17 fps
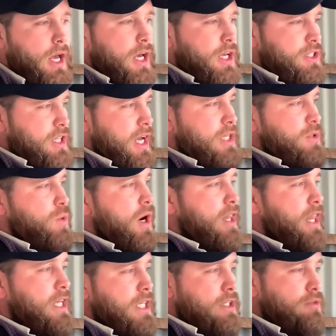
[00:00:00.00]
So that's why
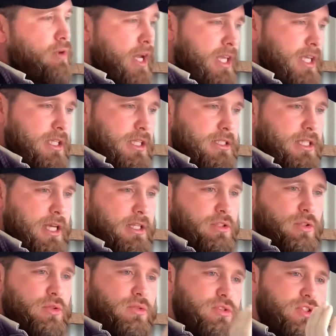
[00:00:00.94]
they need regular
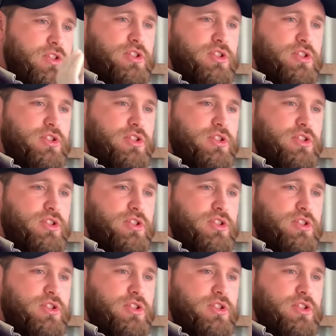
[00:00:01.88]
dentals